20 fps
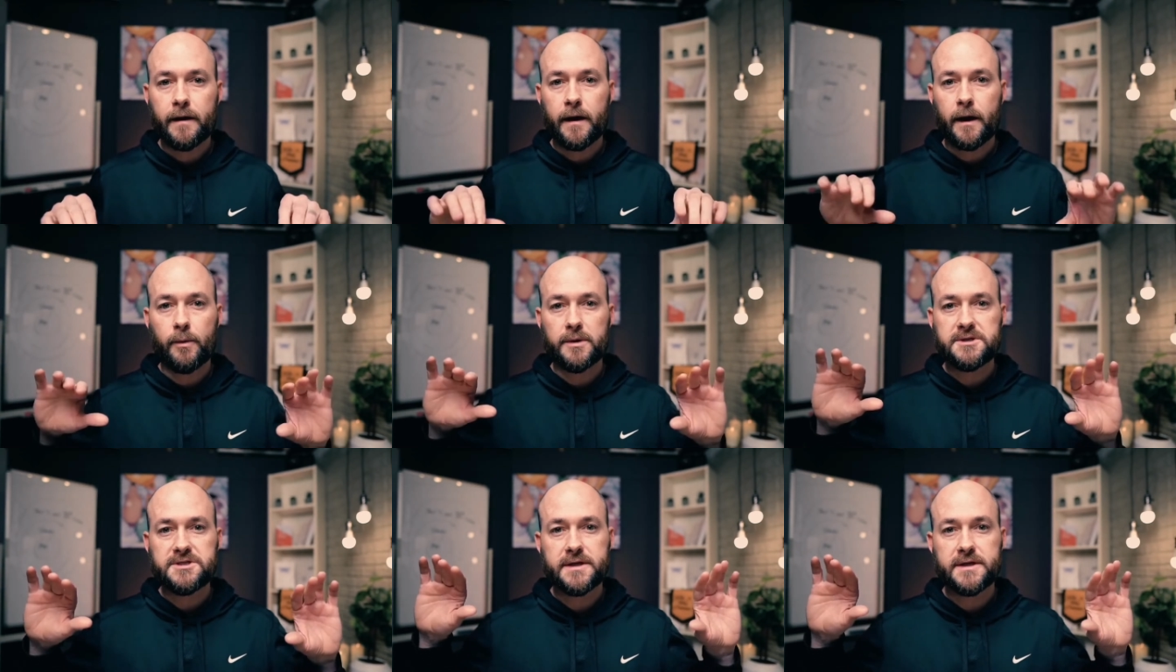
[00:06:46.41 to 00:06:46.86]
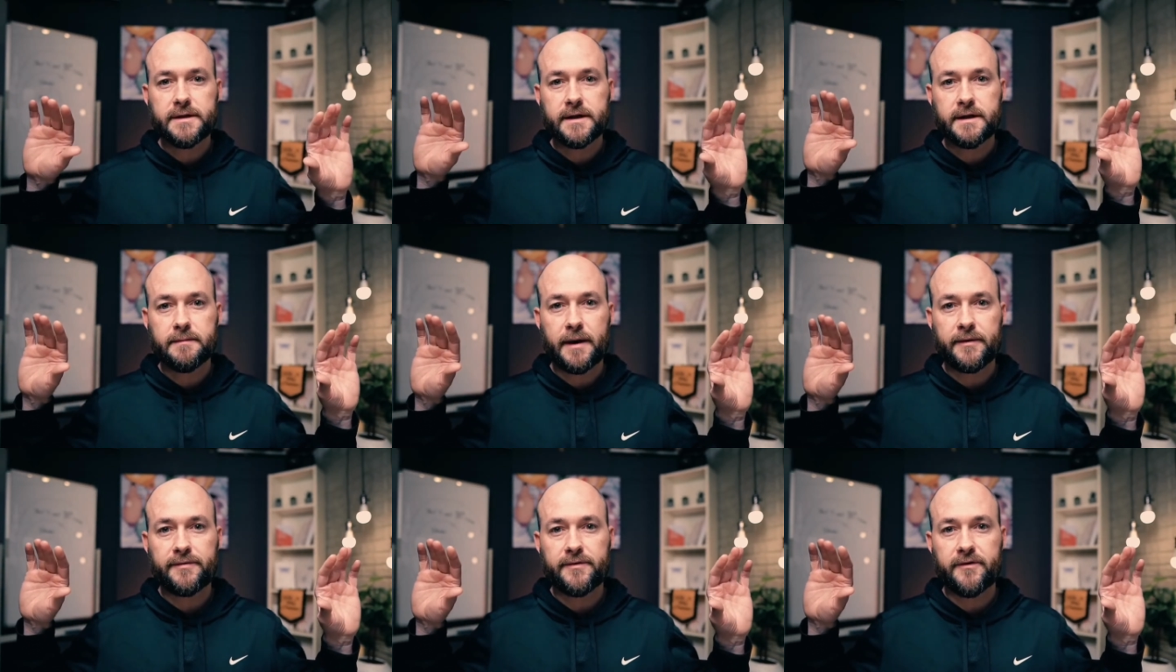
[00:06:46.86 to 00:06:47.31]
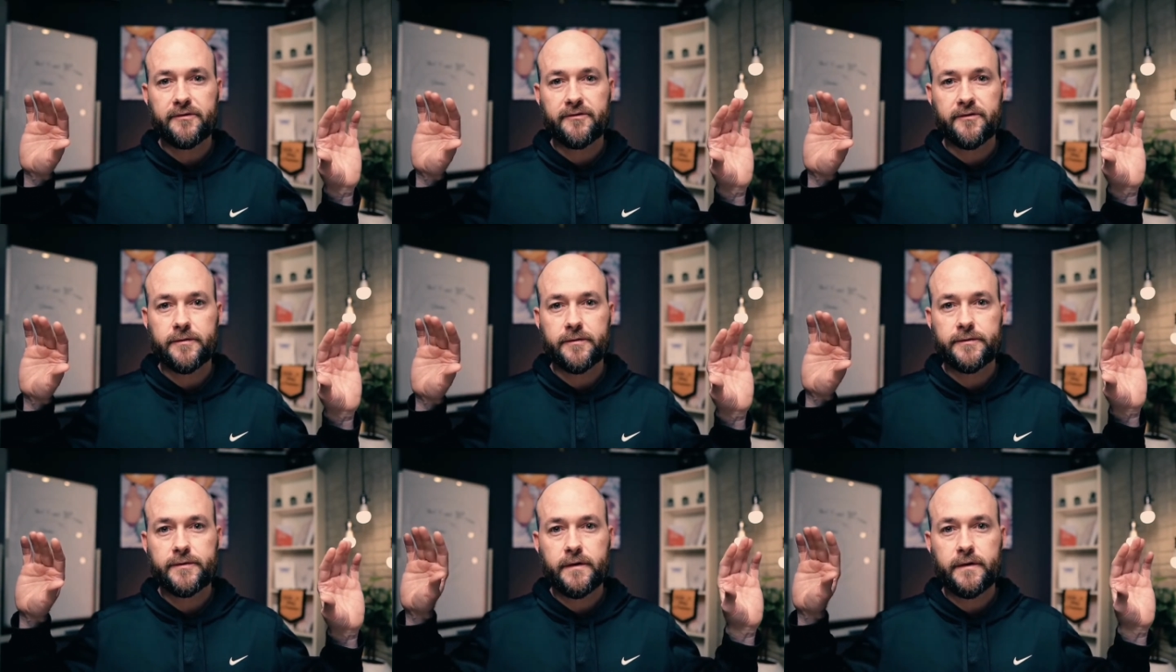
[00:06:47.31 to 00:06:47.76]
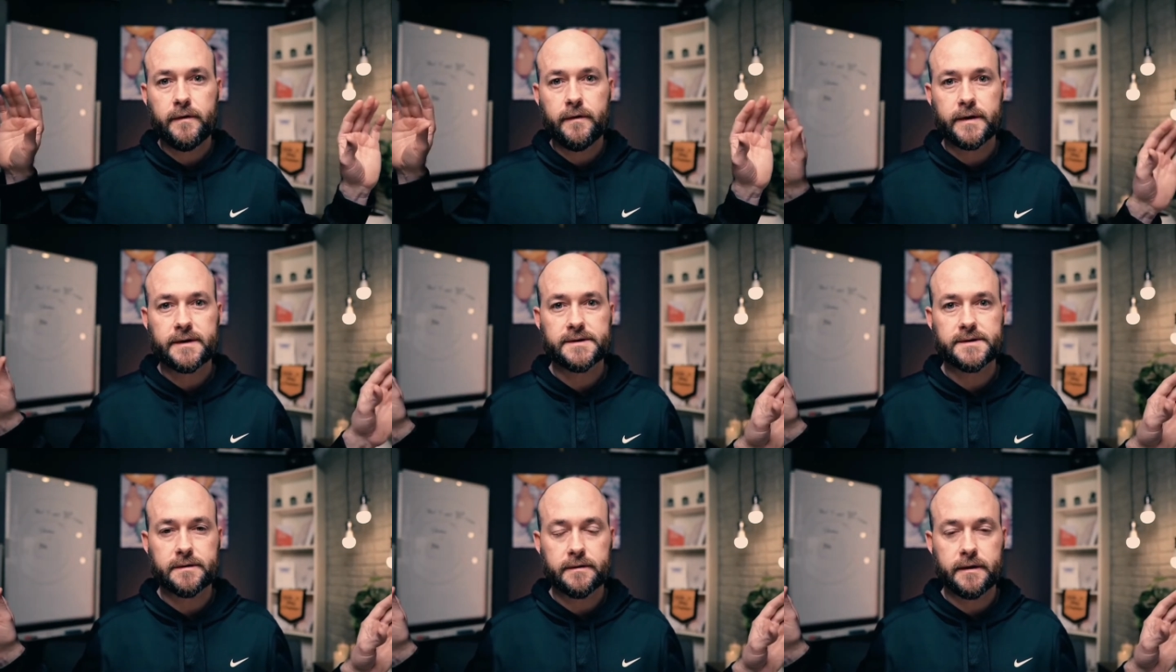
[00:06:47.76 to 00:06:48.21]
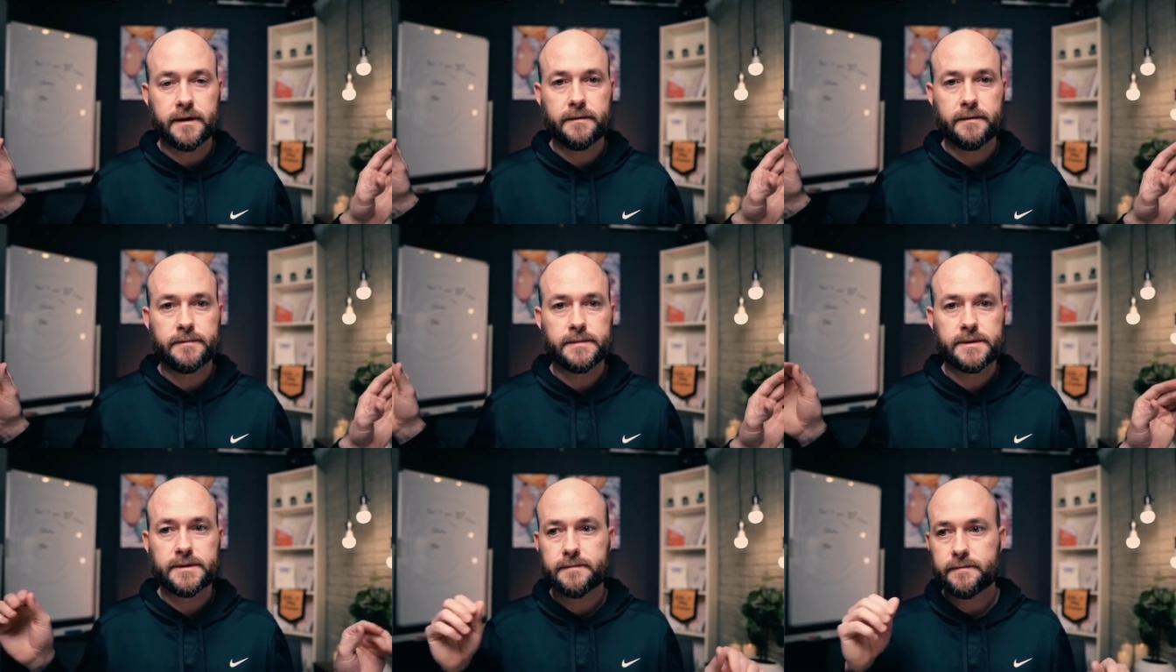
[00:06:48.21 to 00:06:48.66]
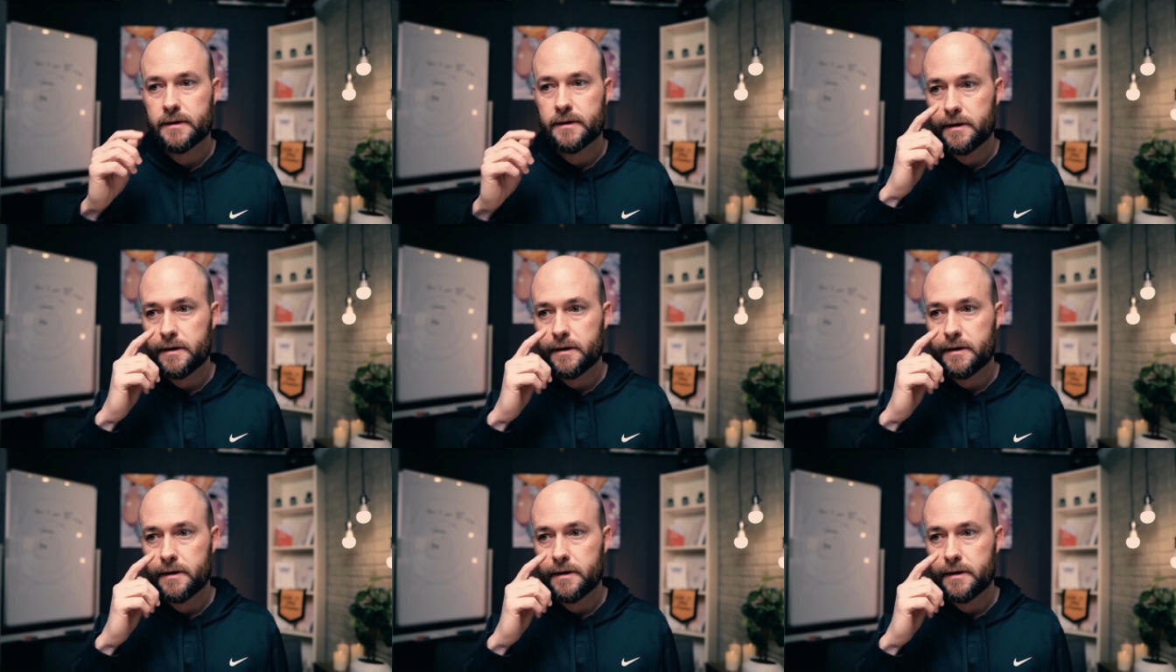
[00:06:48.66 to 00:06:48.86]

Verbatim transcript: I want you to think about this in two extremes.